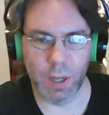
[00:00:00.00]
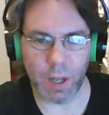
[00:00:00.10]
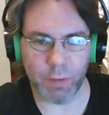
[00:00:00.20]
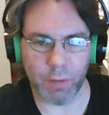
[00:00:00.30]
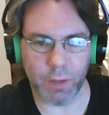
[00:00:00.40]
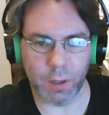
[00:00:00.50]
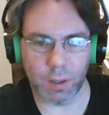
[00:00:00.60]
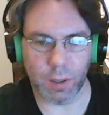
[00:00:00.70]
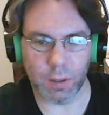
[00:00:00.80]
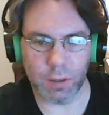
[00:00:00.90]
If
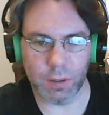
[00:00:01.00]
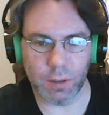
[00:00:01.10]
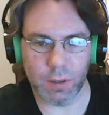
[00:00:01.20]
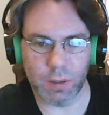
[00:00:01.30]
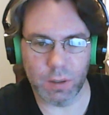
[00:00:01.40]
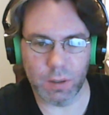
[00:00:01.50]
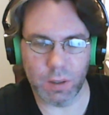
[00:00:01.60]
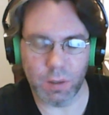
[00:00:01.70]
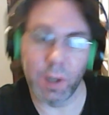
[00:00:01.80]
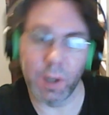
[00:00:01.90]
you're...
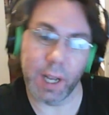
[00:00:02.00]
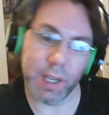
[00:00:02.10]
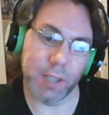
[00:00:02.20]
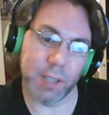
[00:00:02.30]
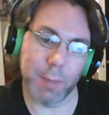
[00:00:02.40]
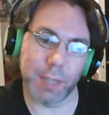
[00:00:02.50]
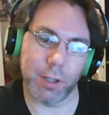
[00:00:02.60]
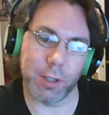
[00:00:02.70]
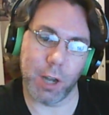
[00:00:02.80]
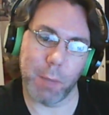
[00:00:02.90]
Oh yeah, he is a master
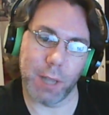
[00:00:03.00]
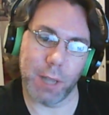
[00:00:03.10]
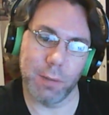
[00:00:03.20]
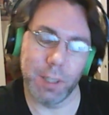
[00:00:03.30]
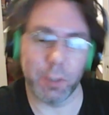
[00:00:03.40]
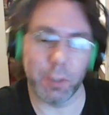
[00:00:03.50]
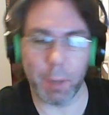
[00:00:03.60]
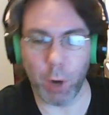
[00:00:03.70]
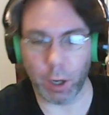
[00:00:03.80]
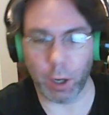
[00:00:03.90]
of combat. He's Ray
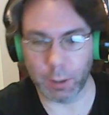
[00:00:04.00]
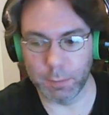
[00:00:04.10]
Park.